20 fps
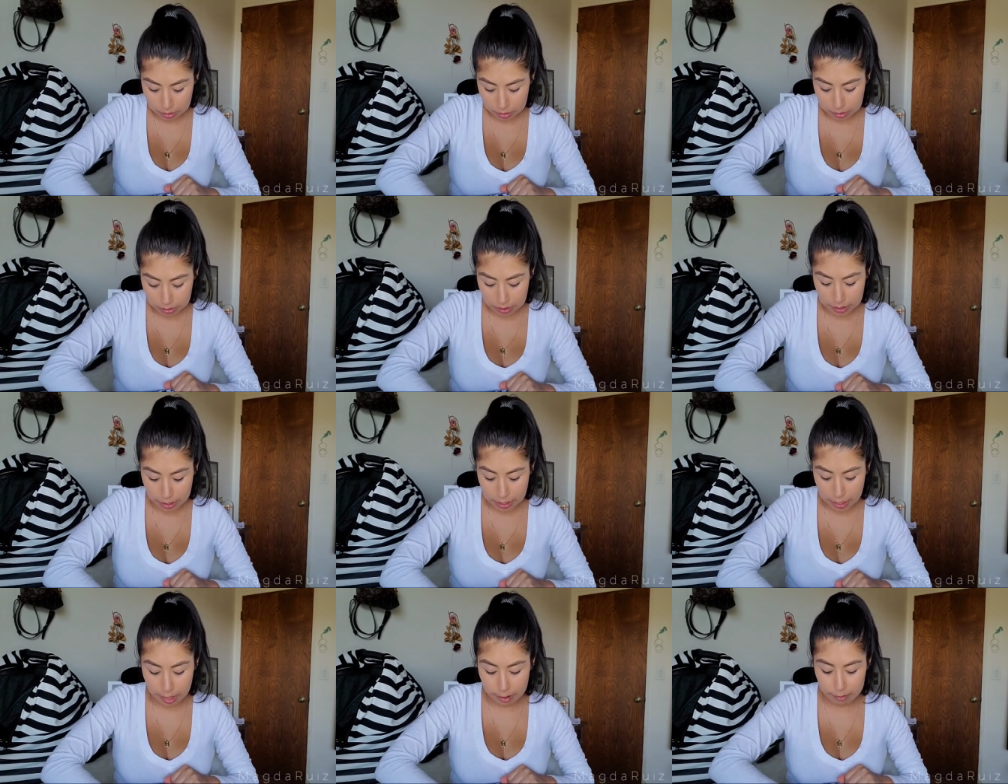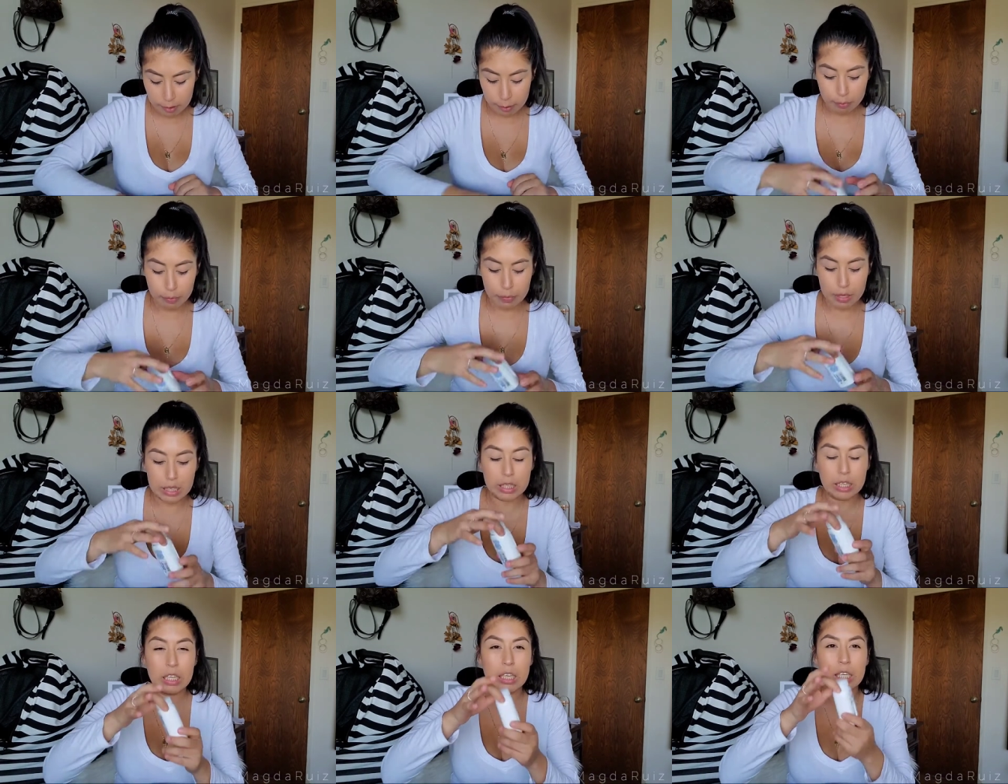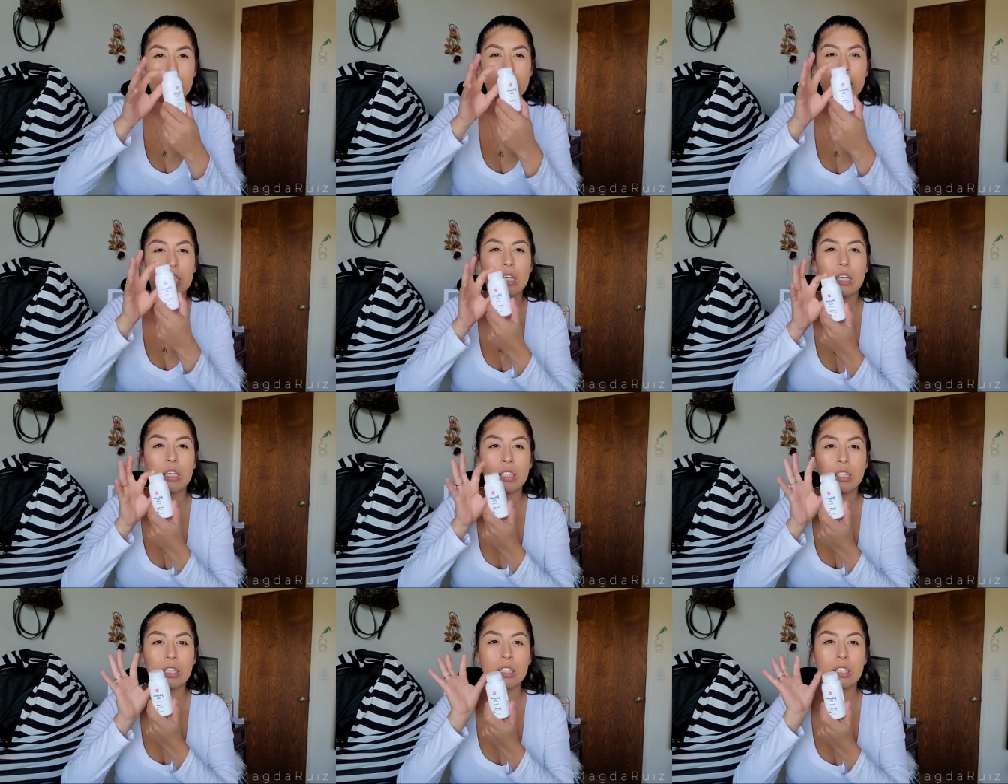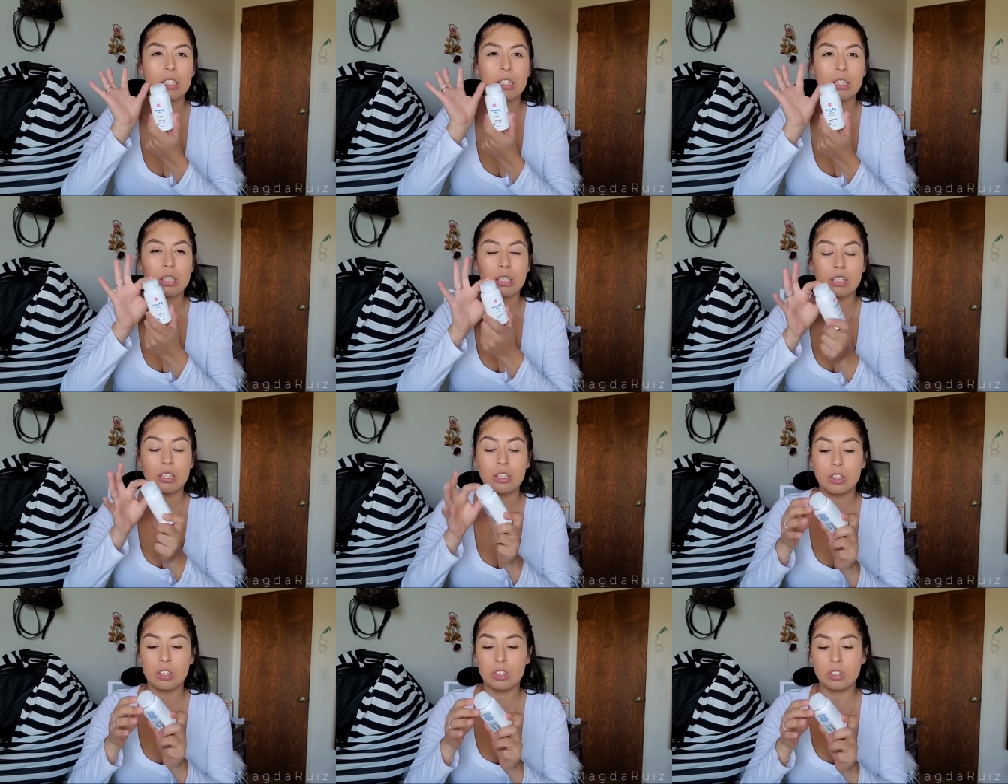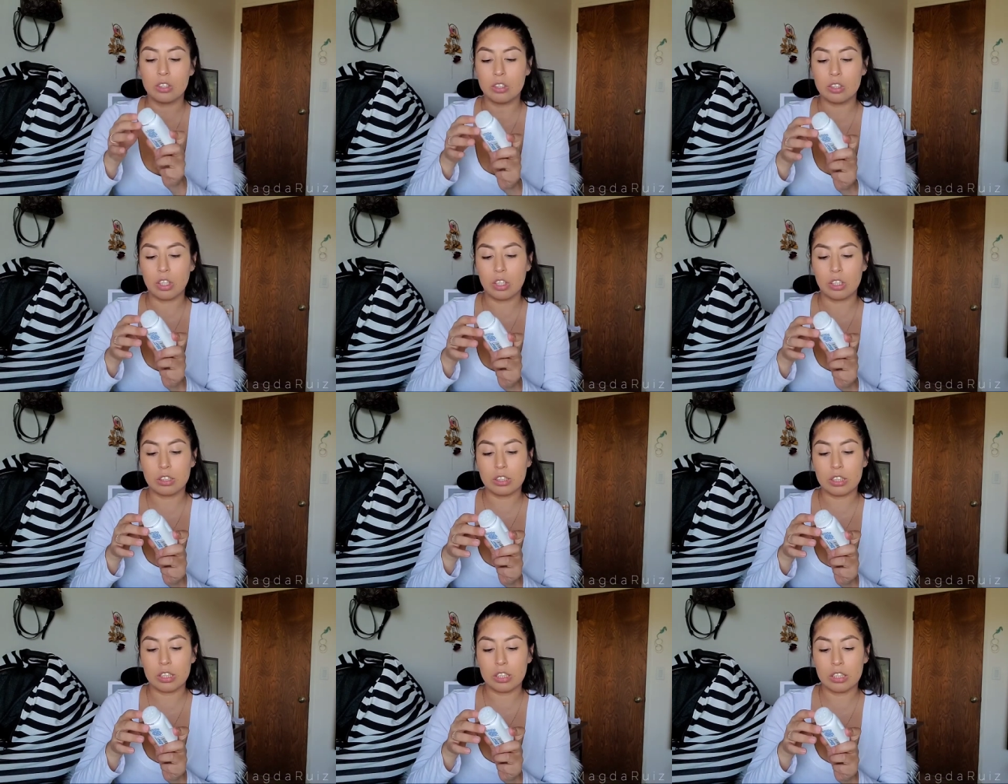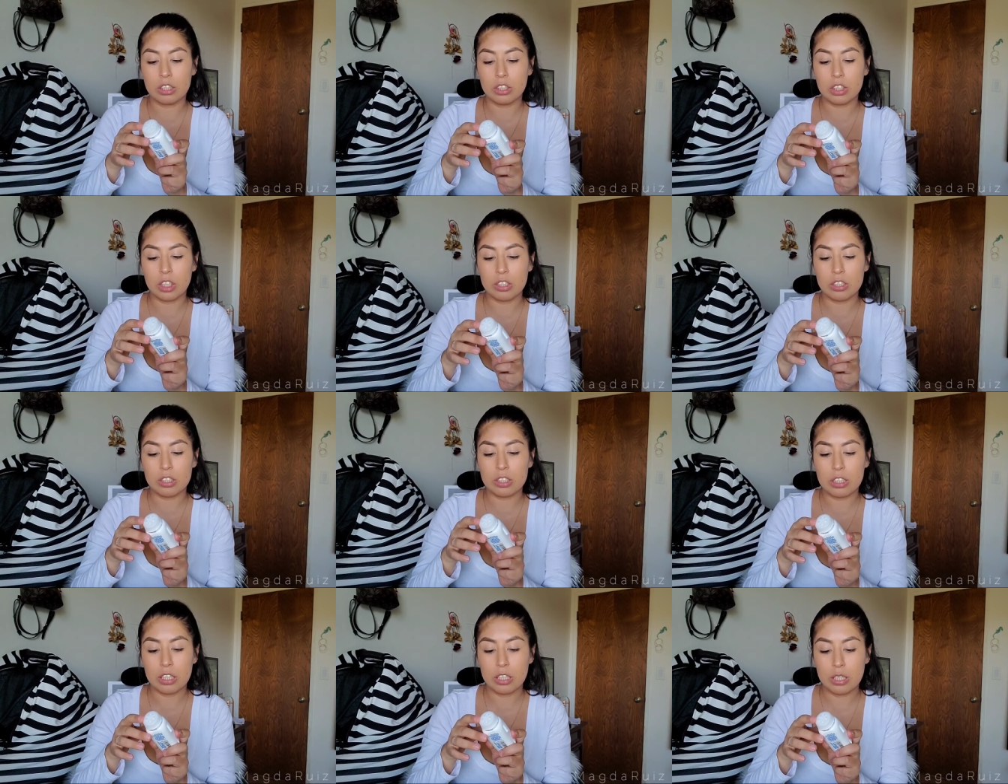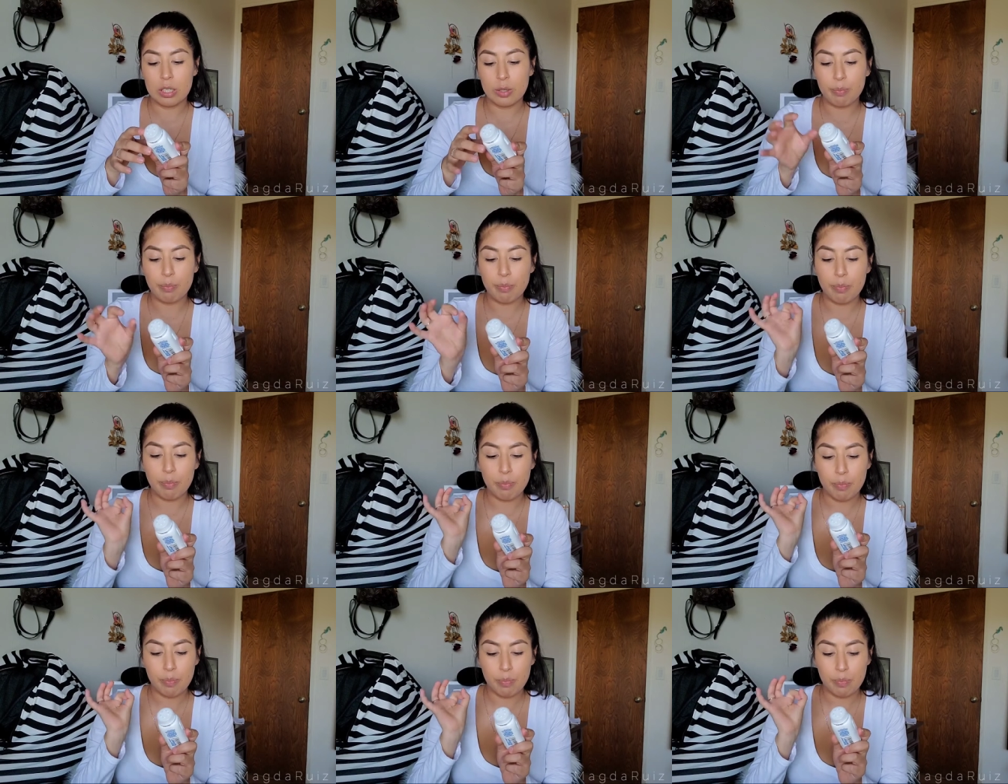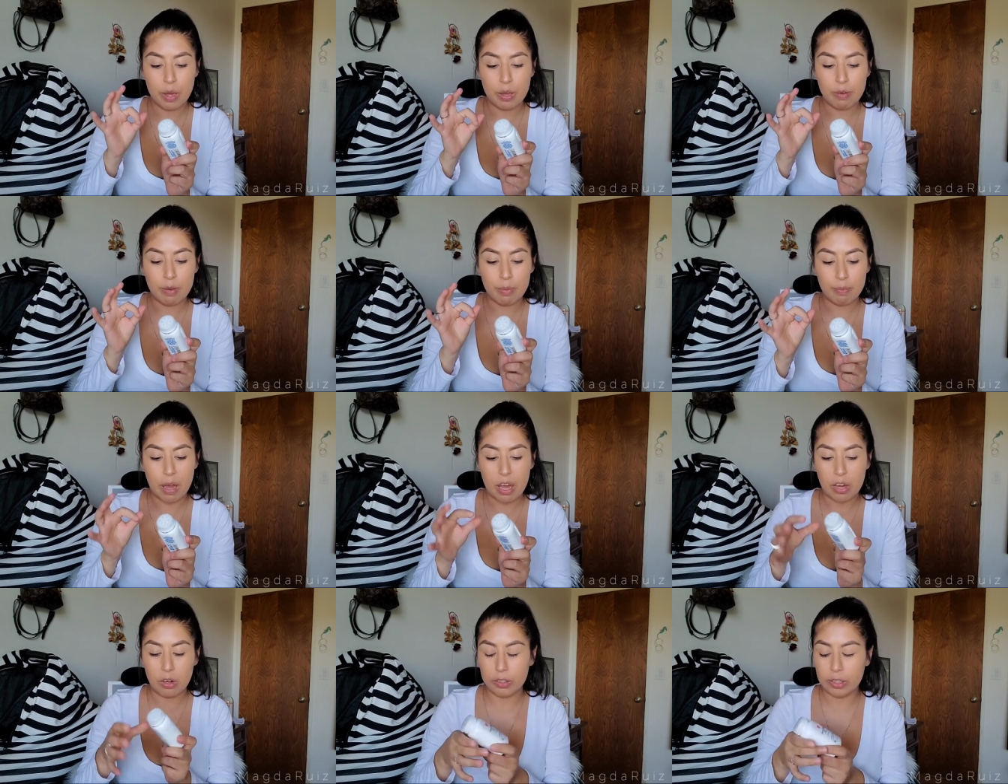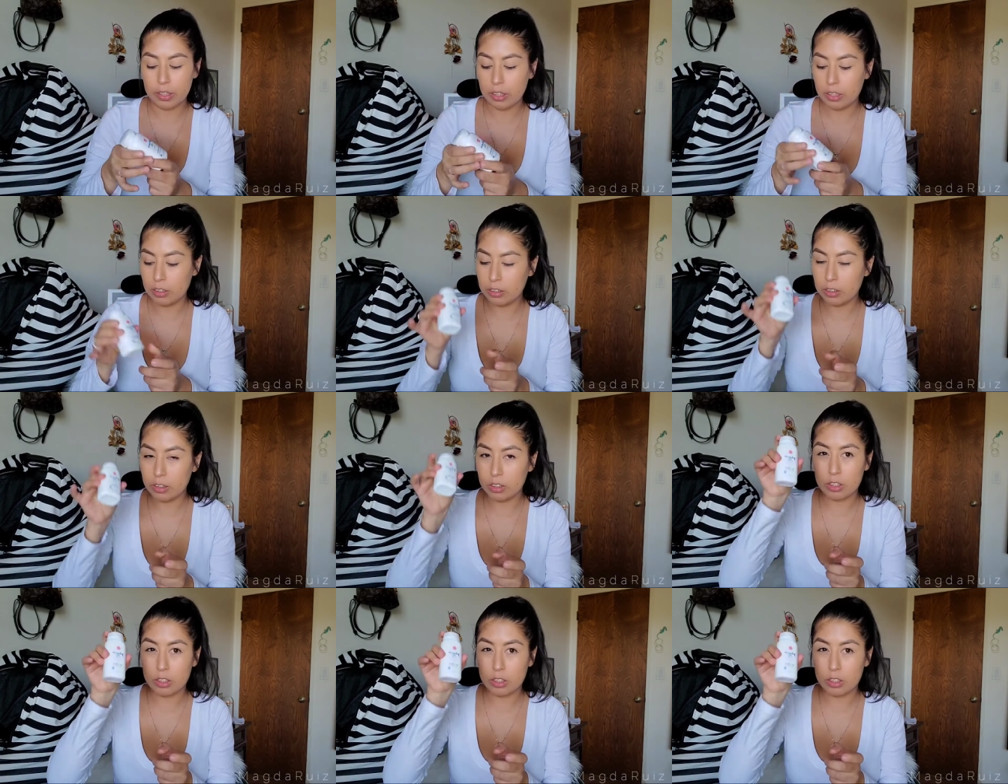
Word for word: Then I have a mini Johnson and Johnson baby powder,